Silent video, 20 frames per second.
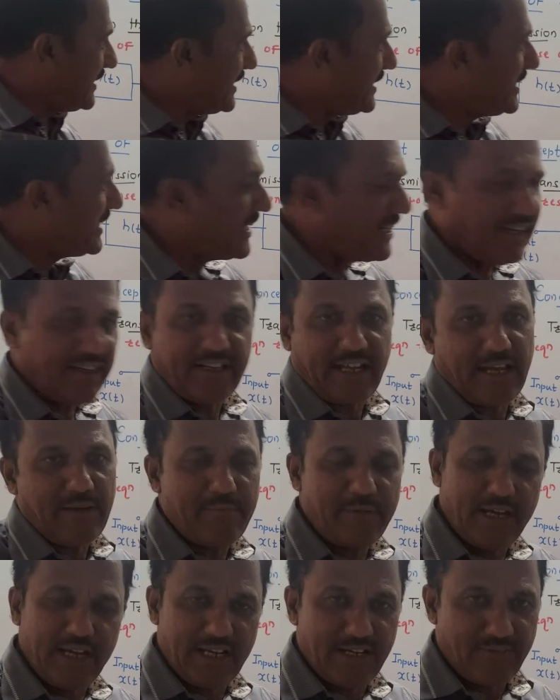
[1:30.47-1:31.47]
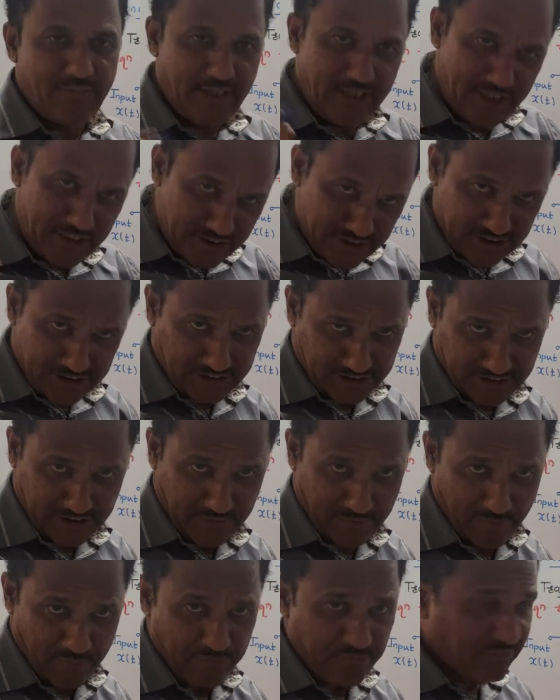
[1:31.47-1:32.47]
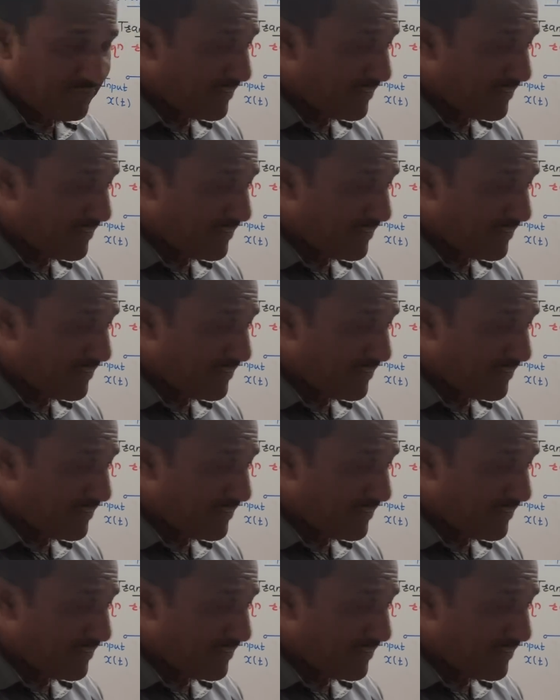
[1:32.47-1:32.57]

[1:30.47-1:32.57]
linear time invariant system.